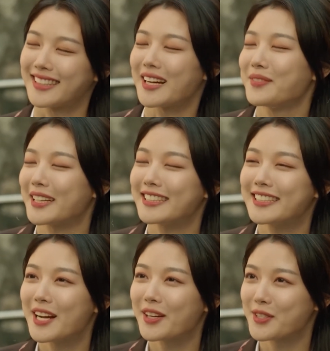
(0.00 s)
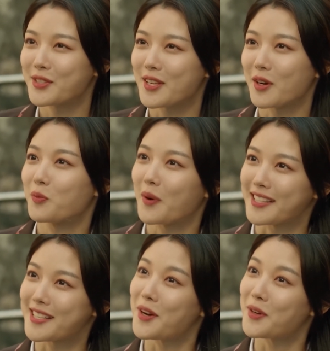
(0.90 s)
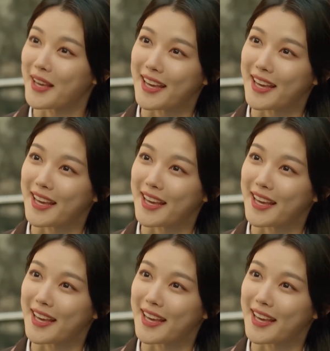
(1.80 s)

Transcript: charm and talent to the forefront.